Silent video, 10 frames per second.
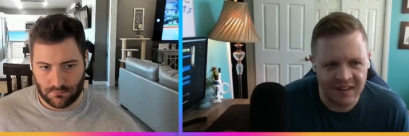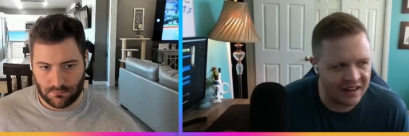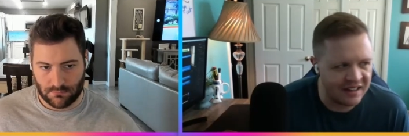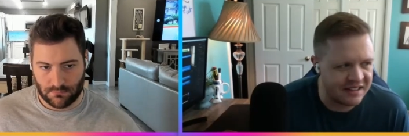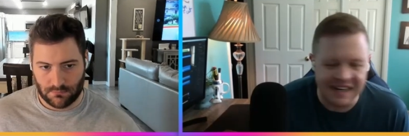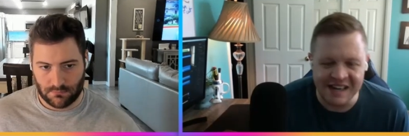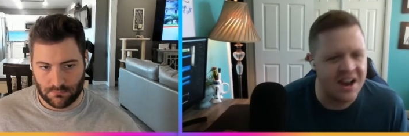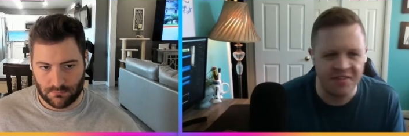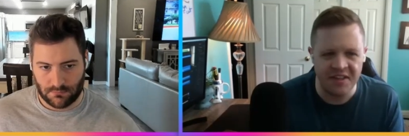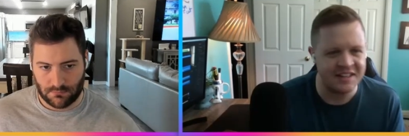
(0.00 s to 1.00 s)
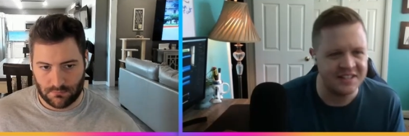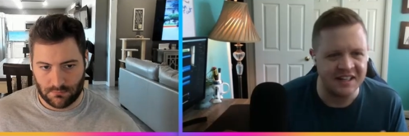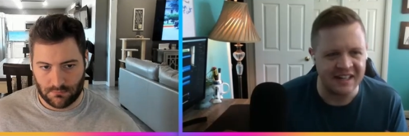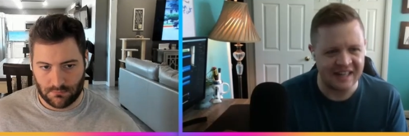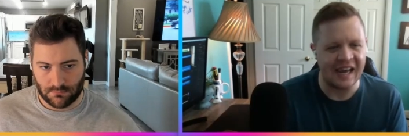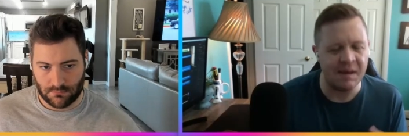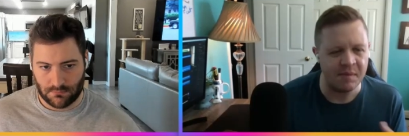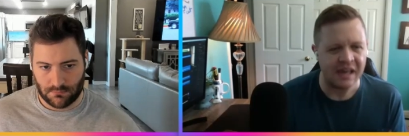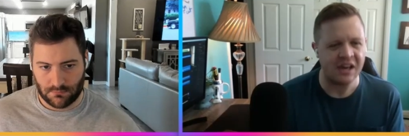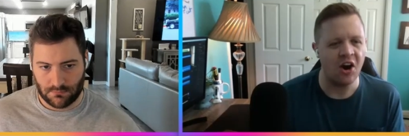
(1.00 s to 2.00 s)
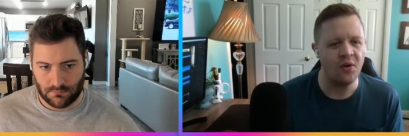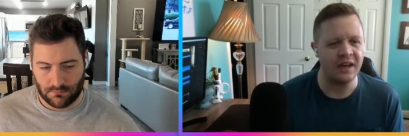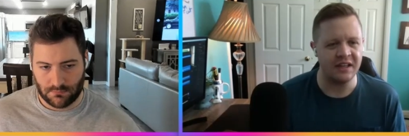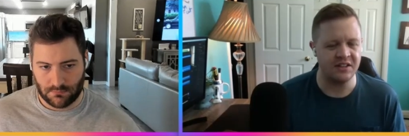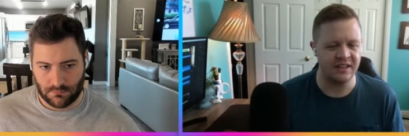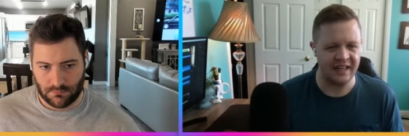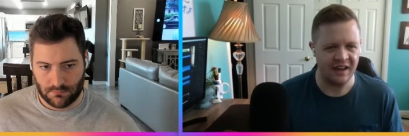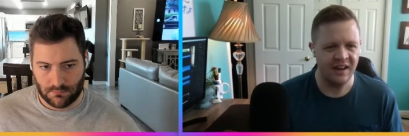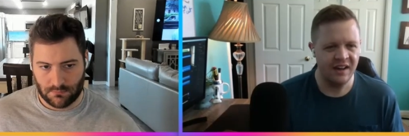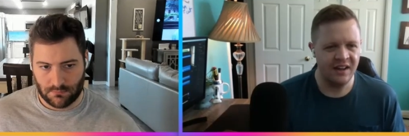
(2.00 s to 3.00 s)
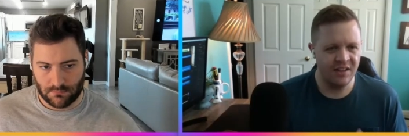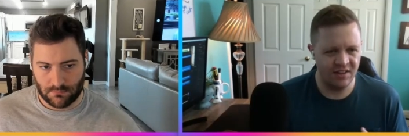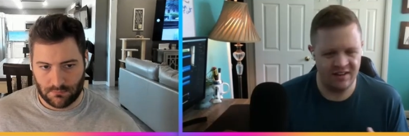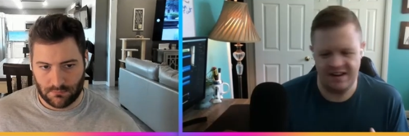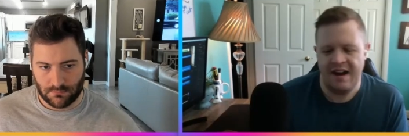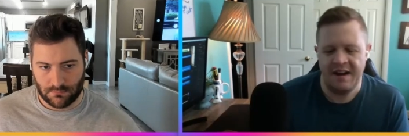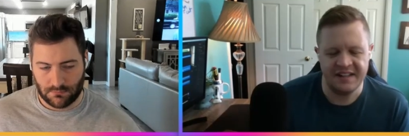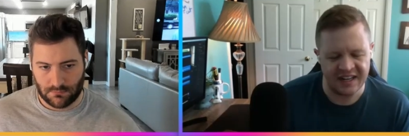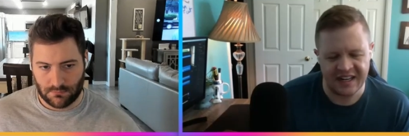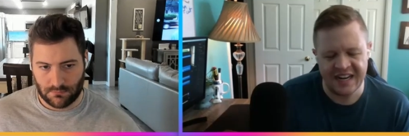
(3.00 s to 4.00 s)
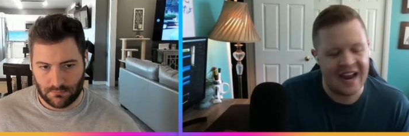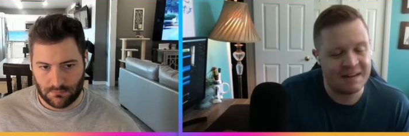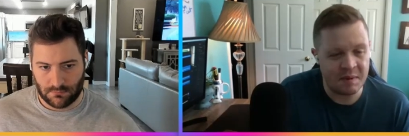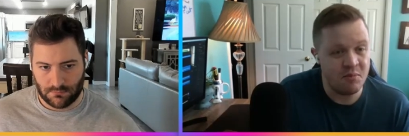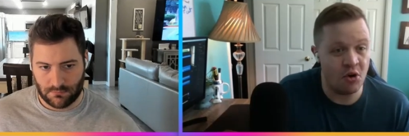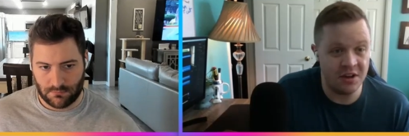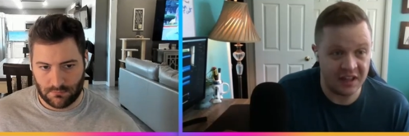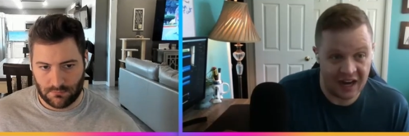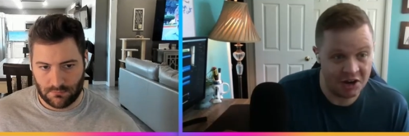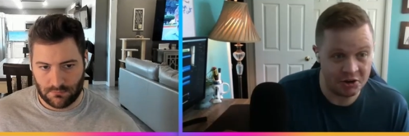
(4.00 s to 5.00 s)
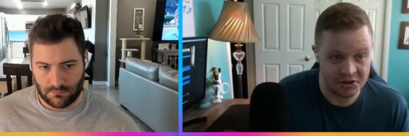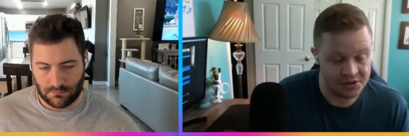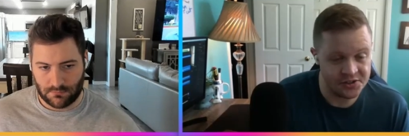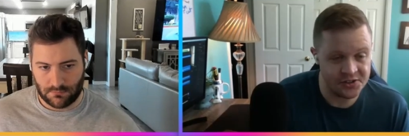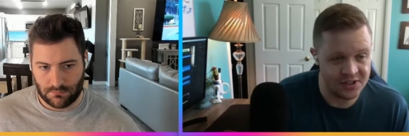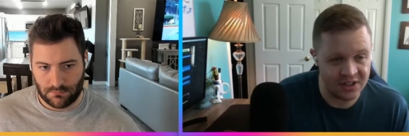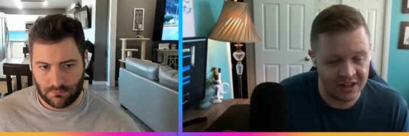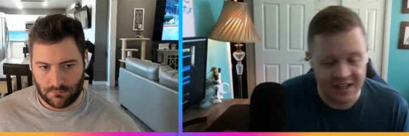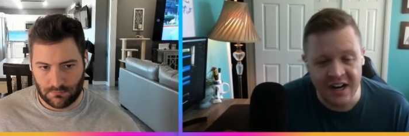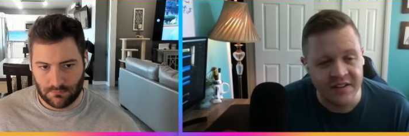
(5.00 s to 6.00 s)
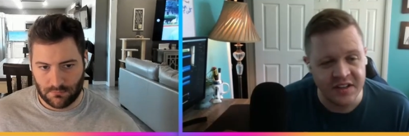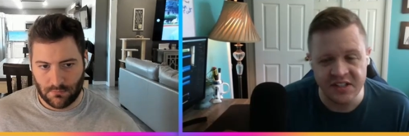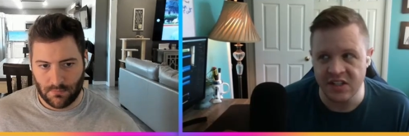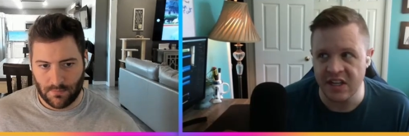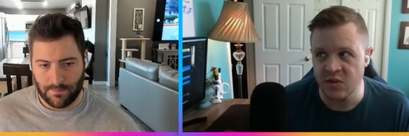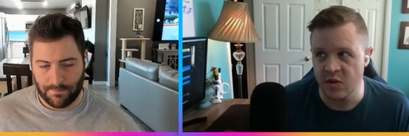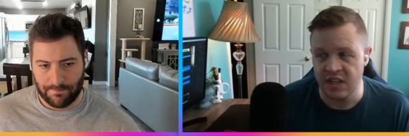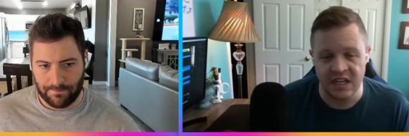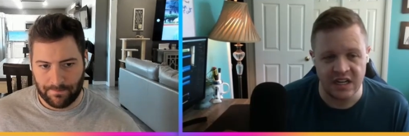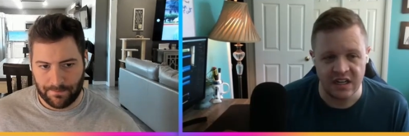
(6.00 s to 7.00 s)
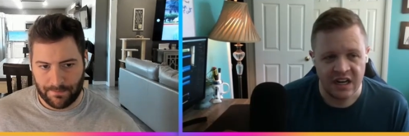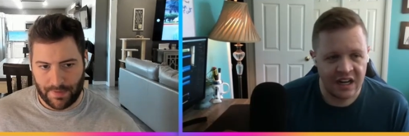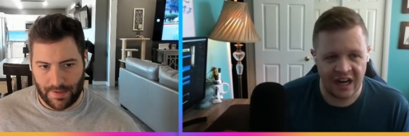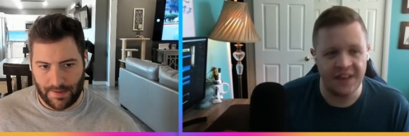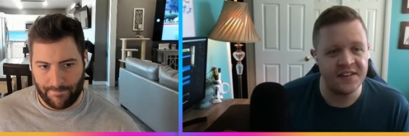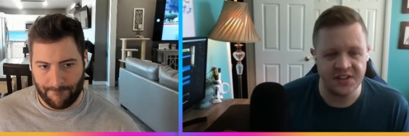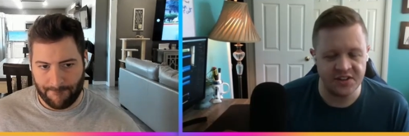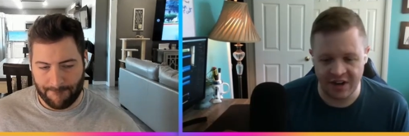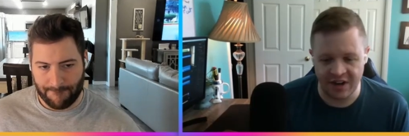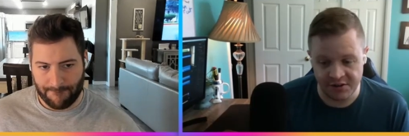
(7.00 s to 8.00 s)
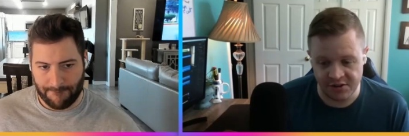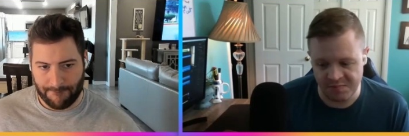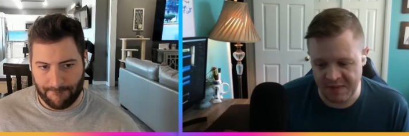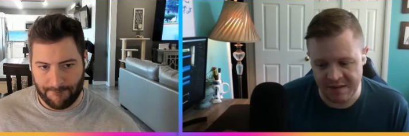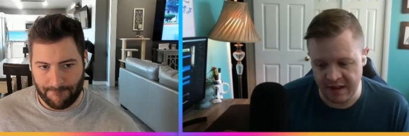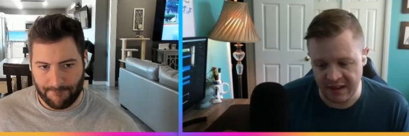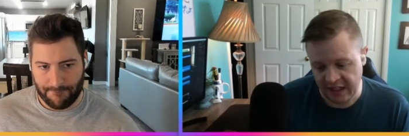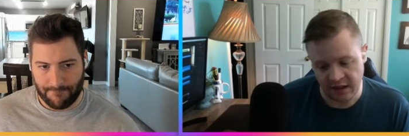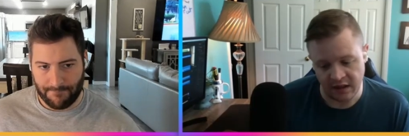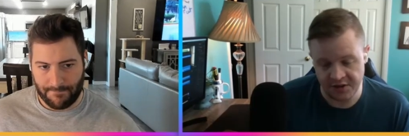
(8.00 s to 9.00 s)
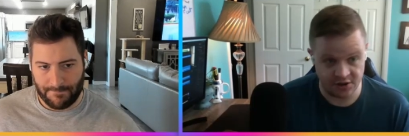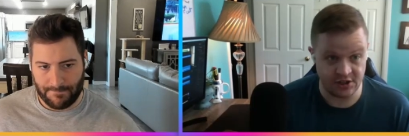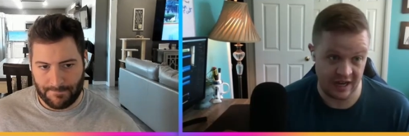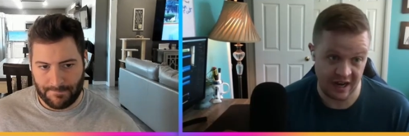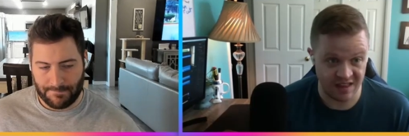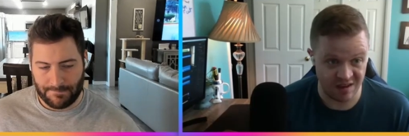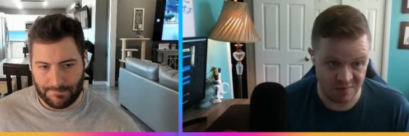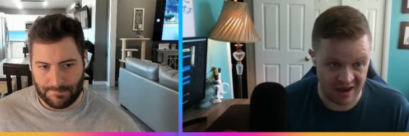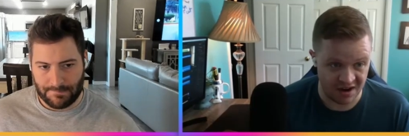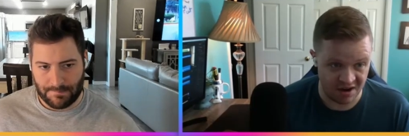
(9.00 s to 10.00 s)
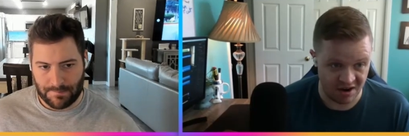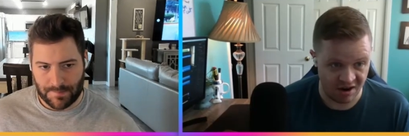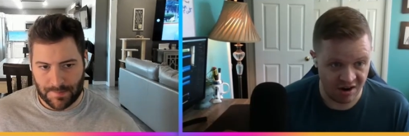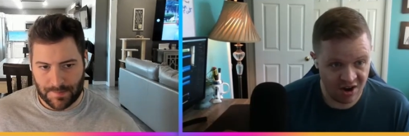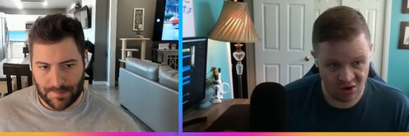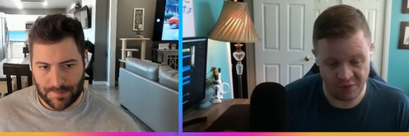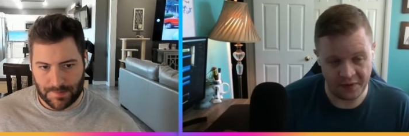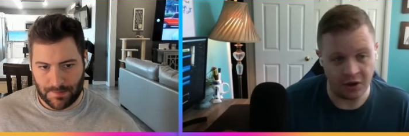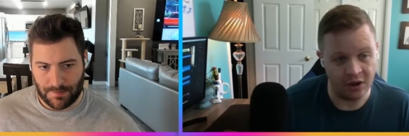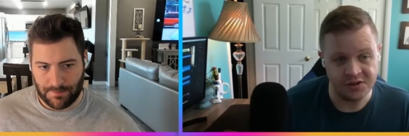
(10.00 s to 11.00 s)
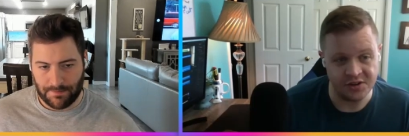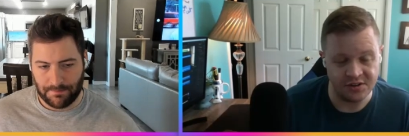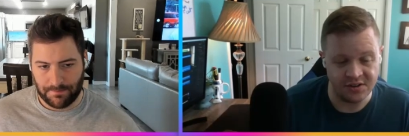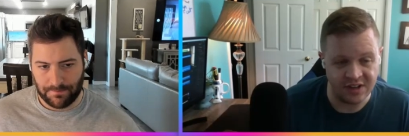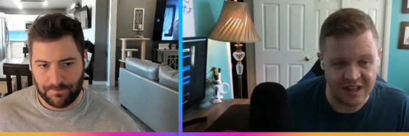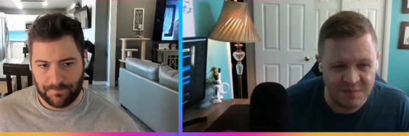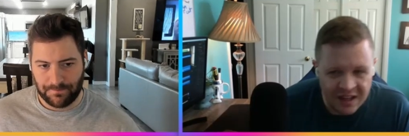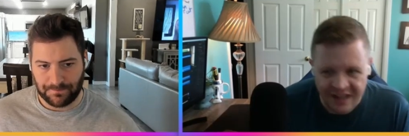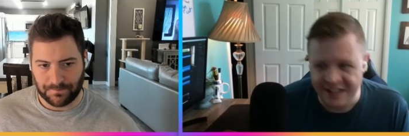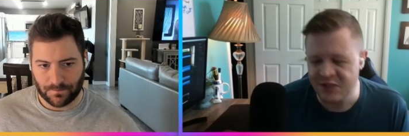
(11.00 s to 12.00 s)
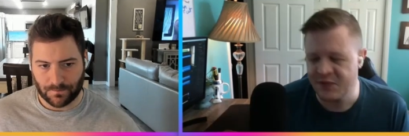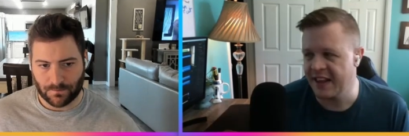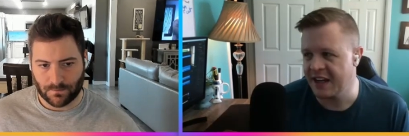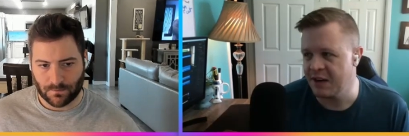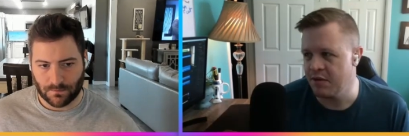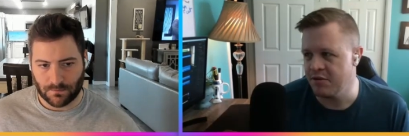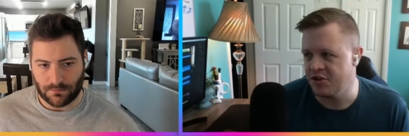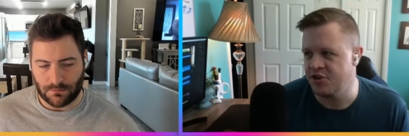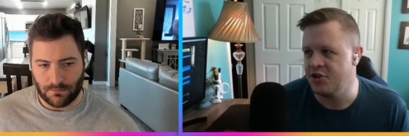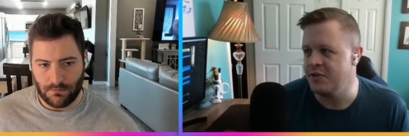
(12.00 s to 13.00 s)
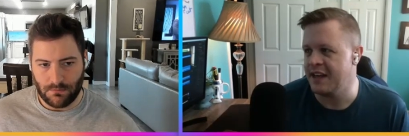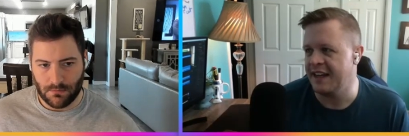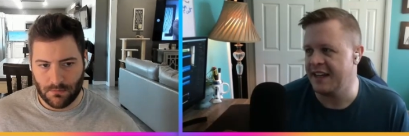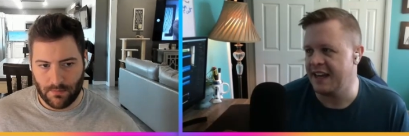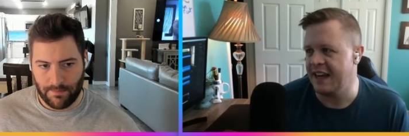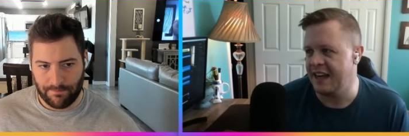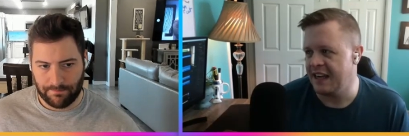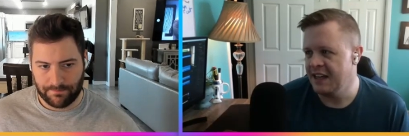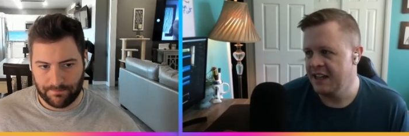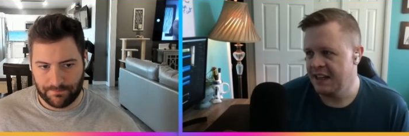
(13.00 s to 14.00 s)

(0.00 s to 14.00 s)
Speaker 1: it did nothing to keep me going into like, it doesn't connect me more to the characters. You know, like none of these scenes with Din and these other characters made me like understand them better or feel closer to them. Like it just felt like we were just doing like a,